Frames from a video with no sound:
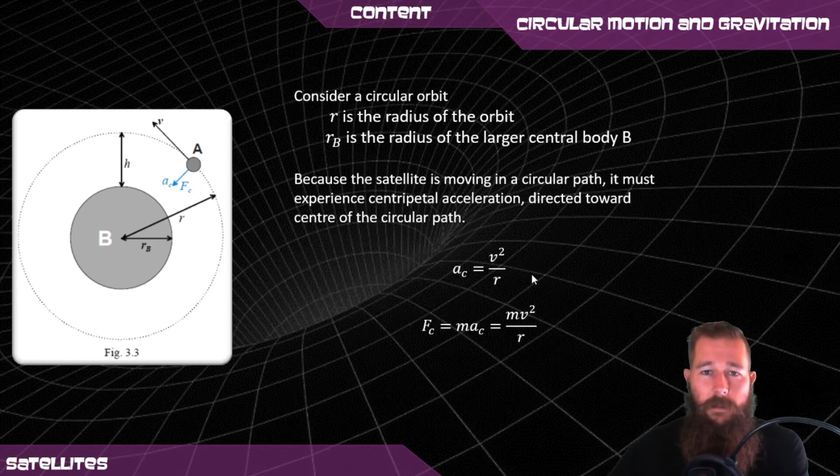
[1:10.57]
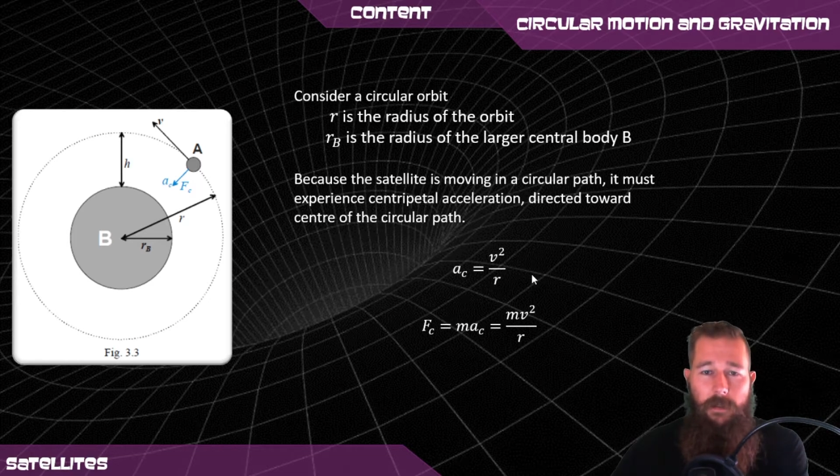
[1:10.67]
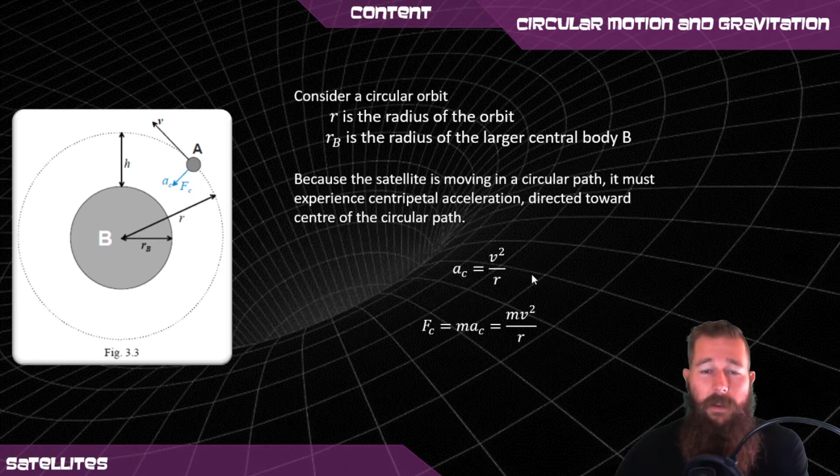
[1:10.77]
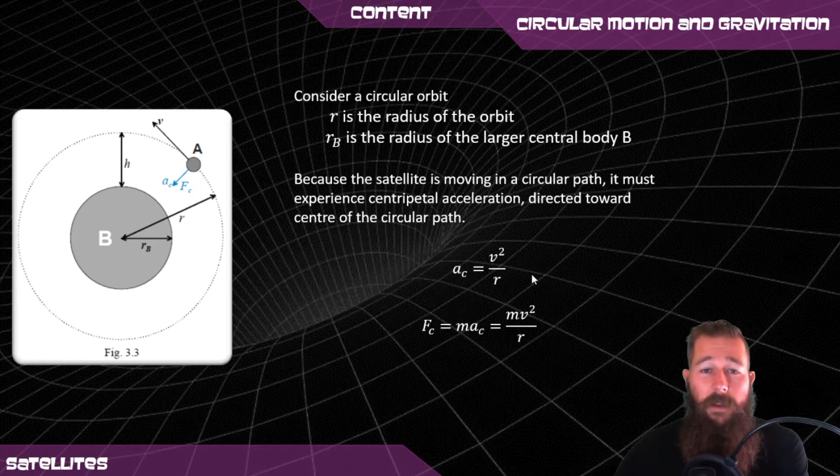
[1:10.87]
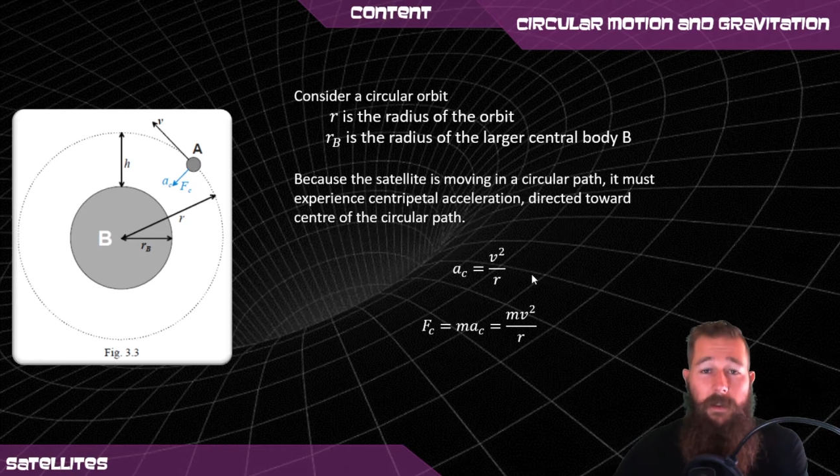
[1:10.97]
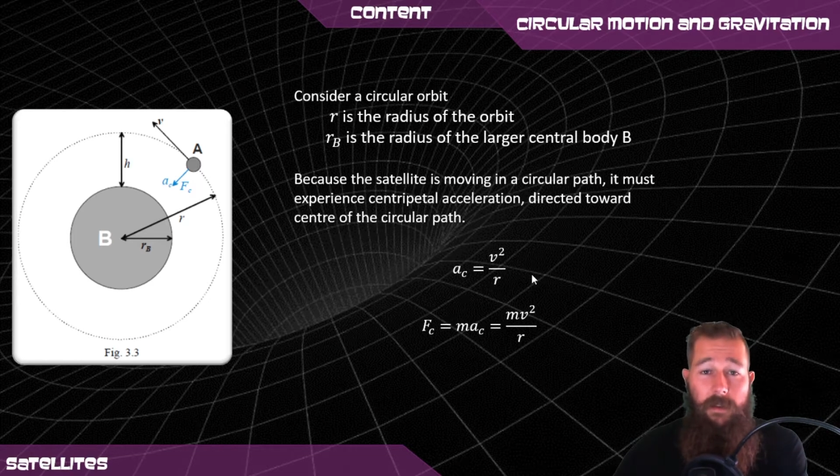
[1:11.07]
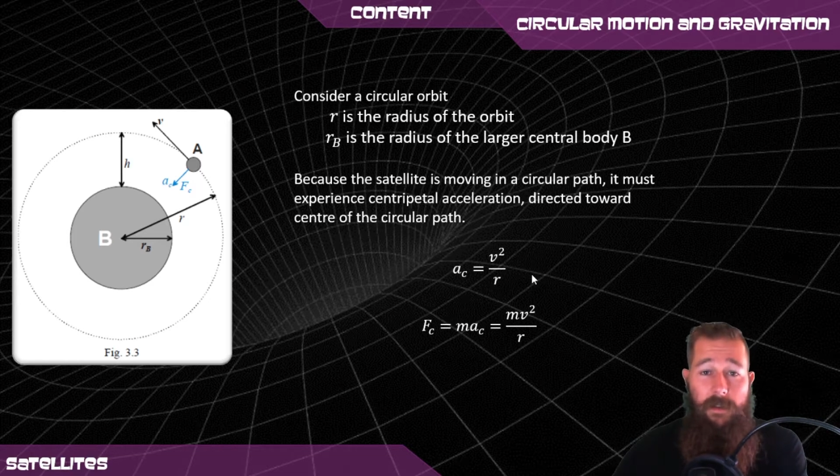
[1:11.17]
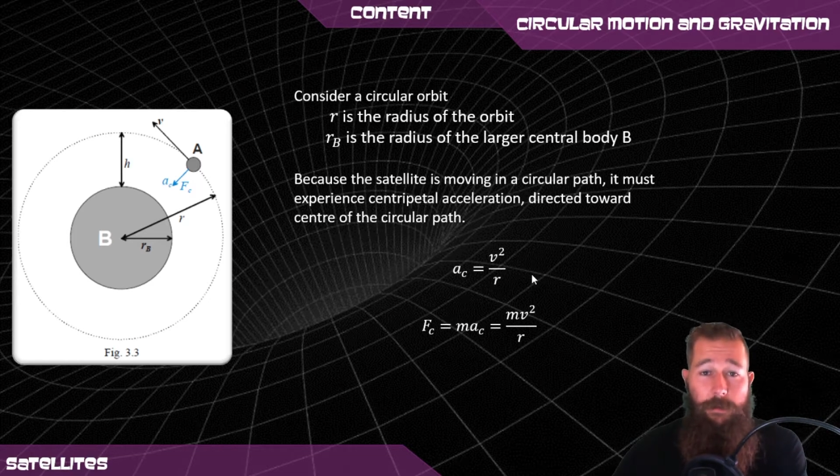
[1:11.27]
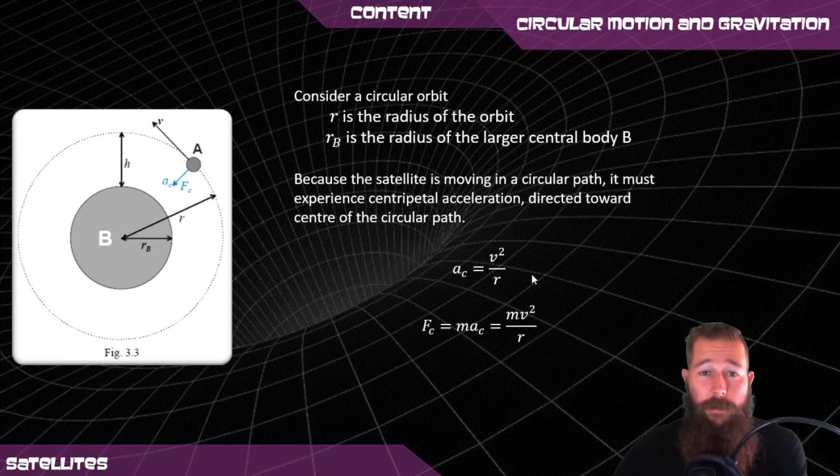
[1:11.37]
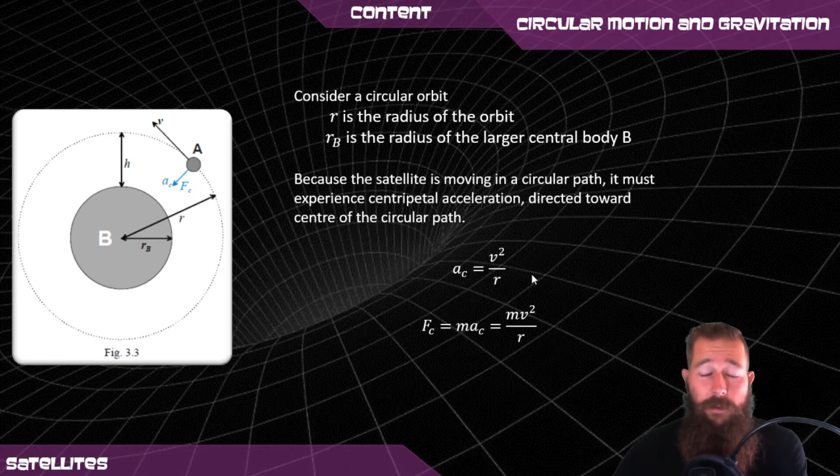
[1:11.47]
Linking
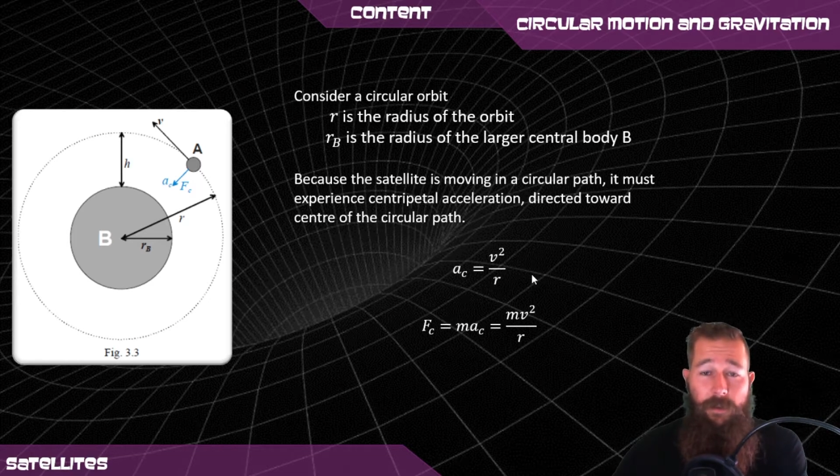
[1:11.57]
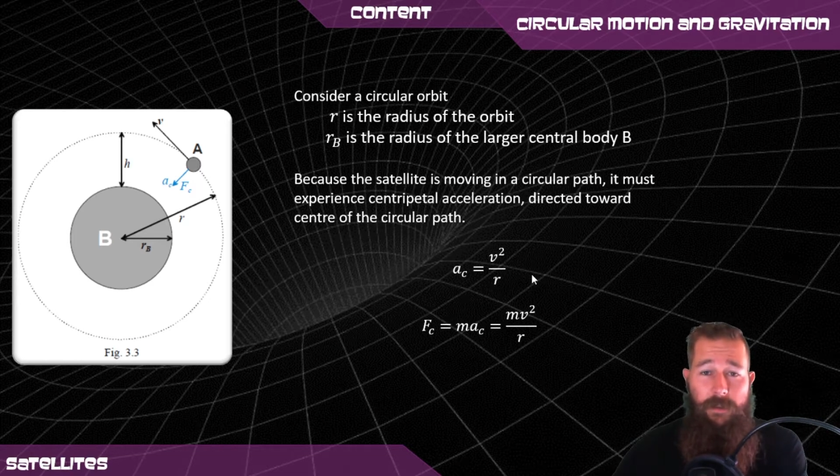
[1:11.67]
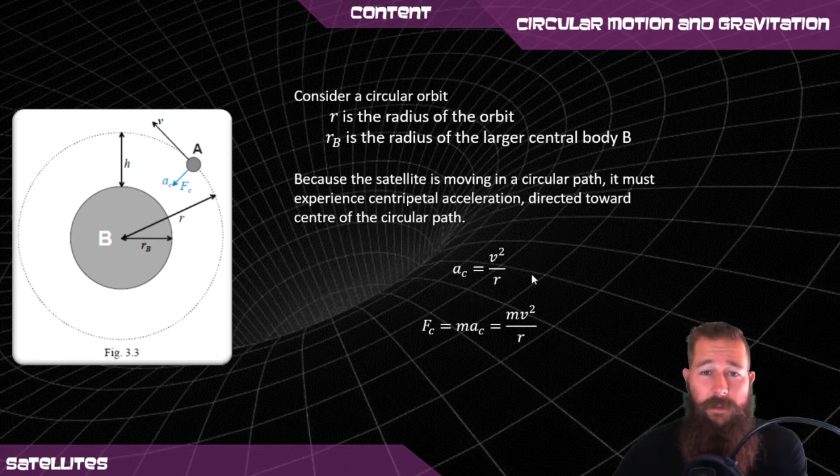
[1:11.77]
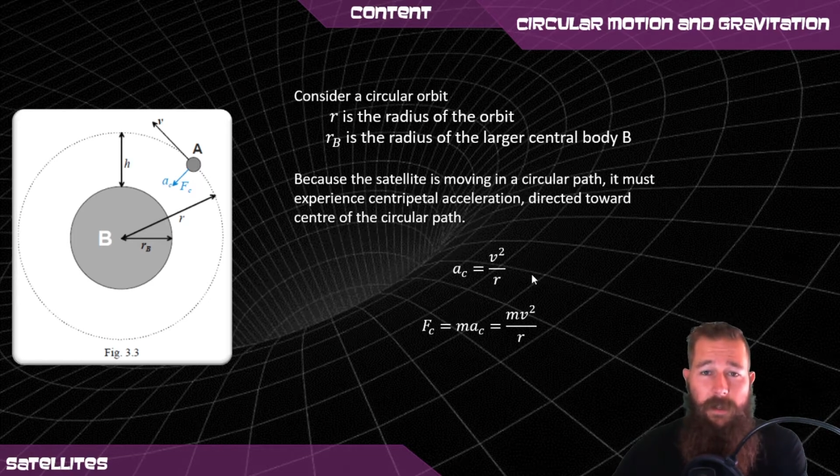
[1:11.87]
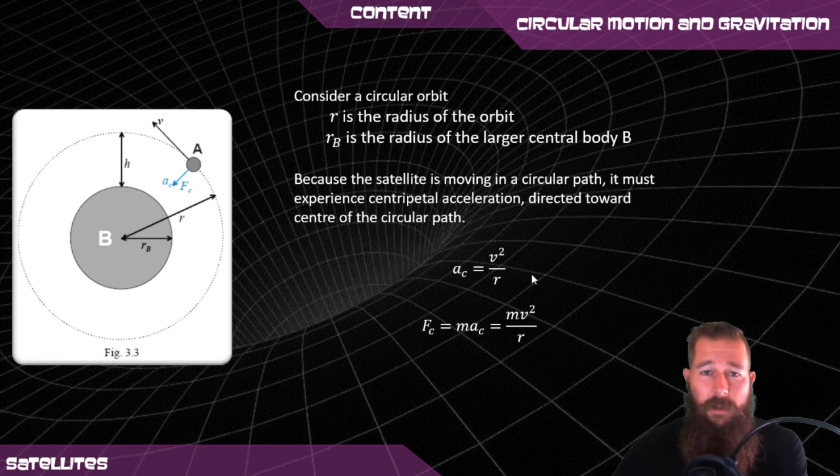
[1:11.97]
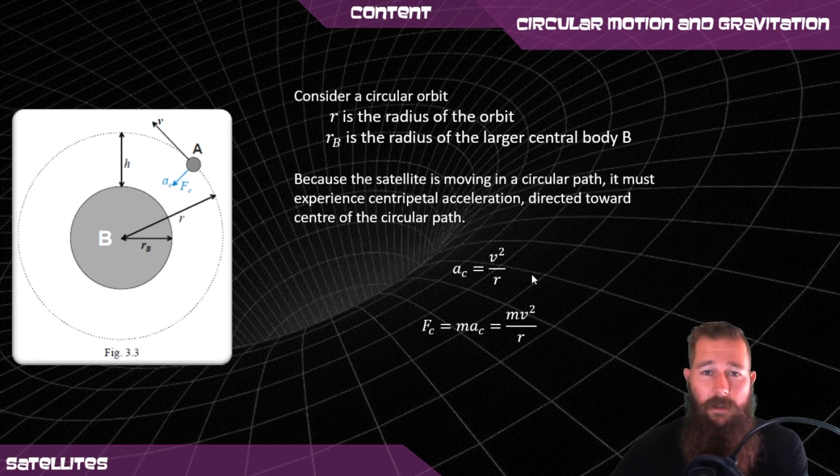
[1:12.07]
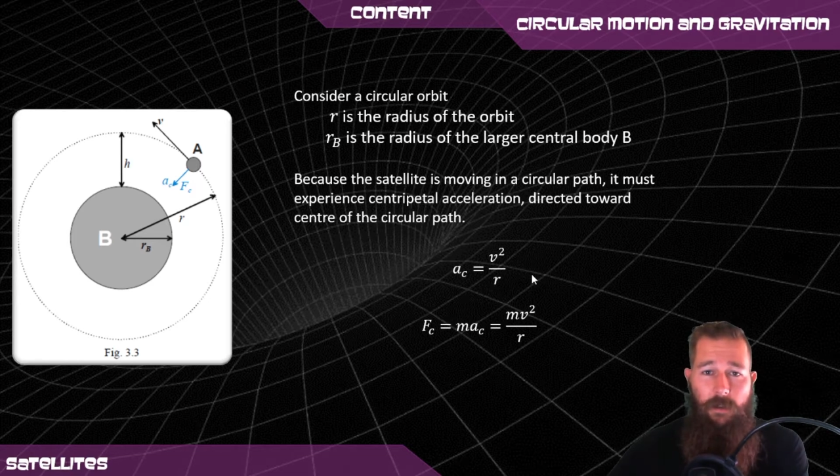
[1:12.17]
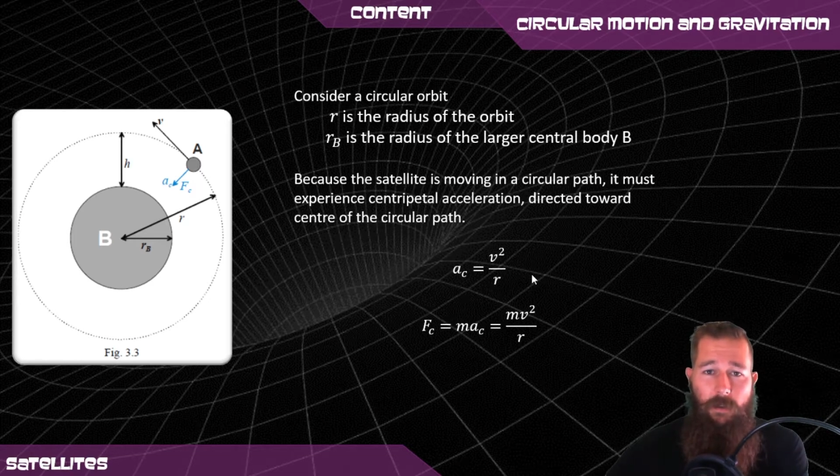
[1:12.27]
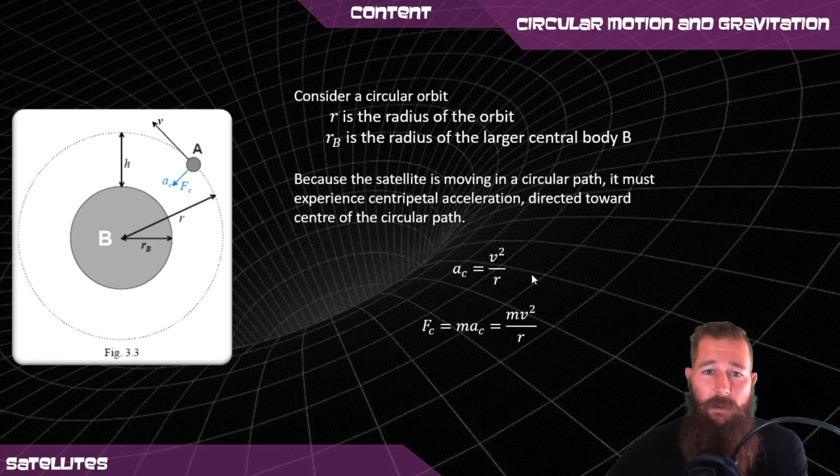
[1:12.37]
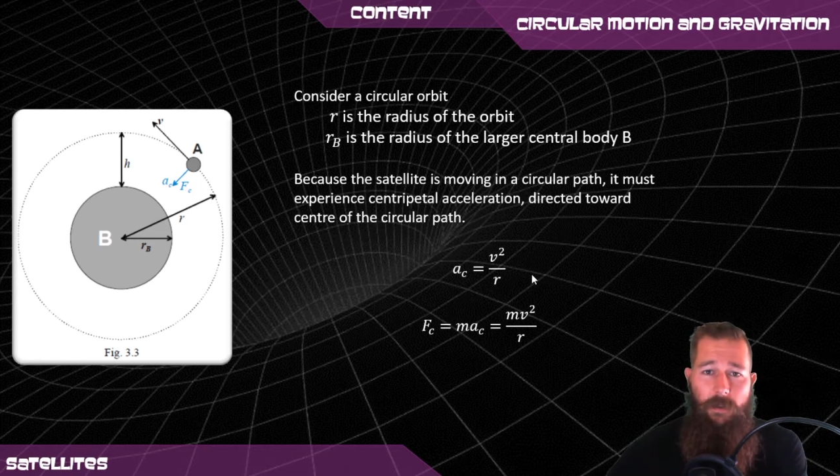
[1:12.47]
this with Newton's second
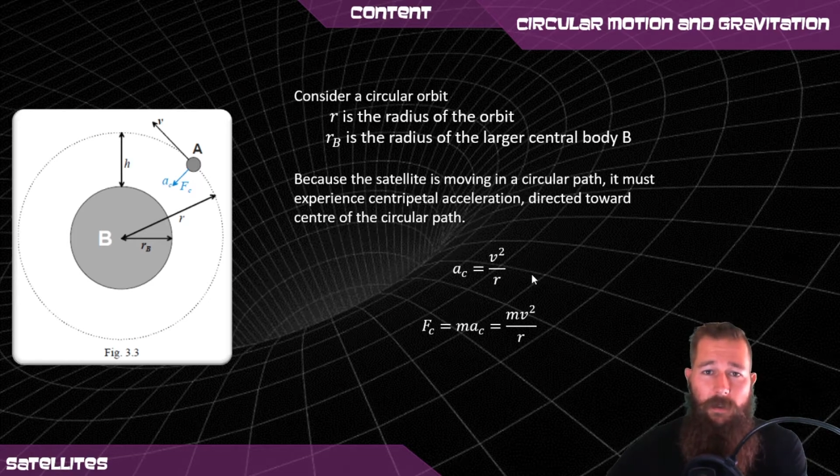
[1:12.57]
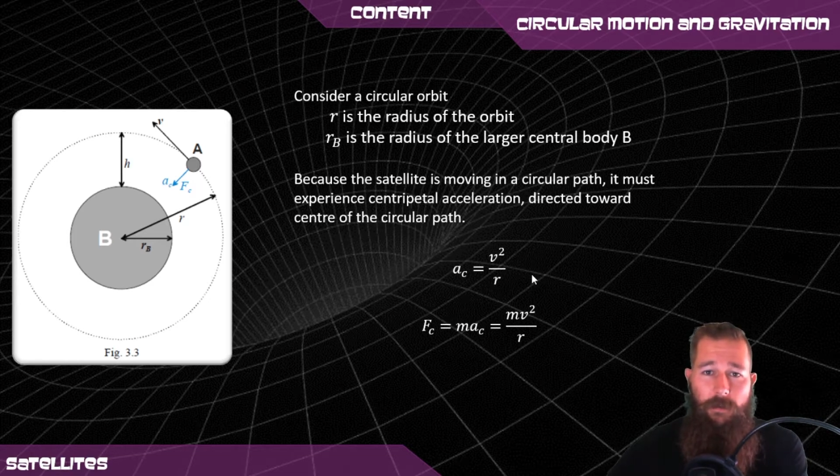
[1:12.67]
law,